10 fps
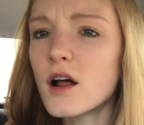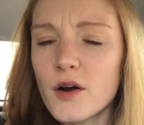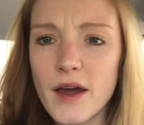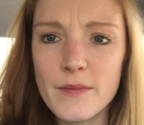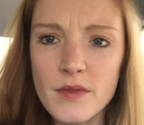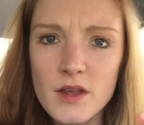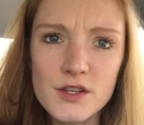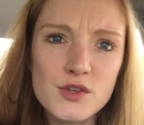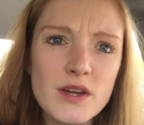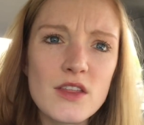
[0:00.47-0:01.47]
Okay,
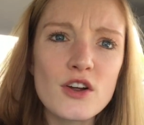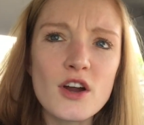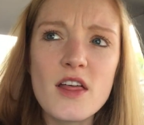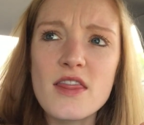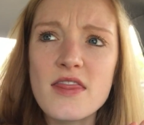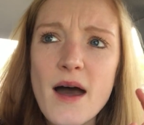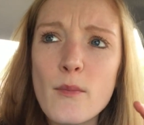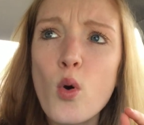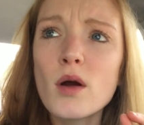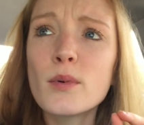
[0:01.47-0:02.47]
so either
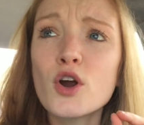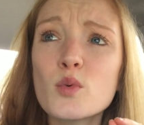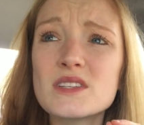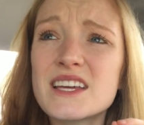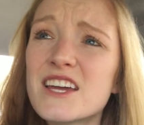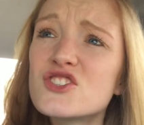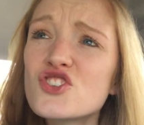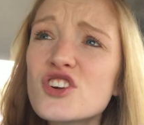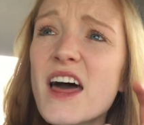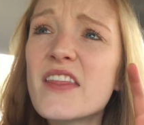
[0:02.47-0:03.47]
that poor bird was
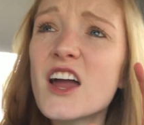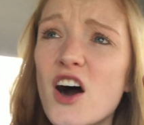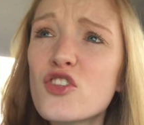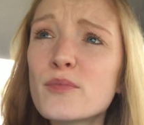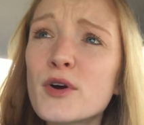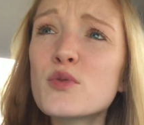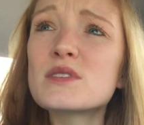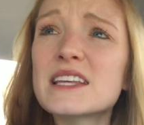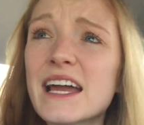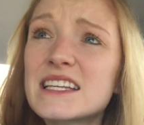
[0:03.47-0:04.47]
injured and the other bird
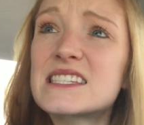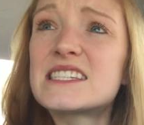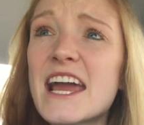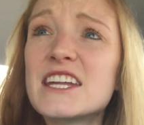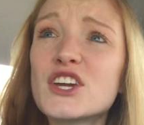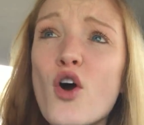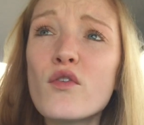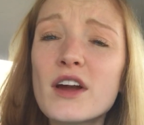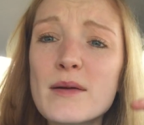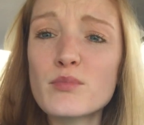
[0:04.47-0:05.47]
was like standing
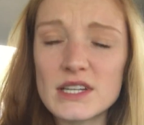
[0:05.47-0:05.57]
over him,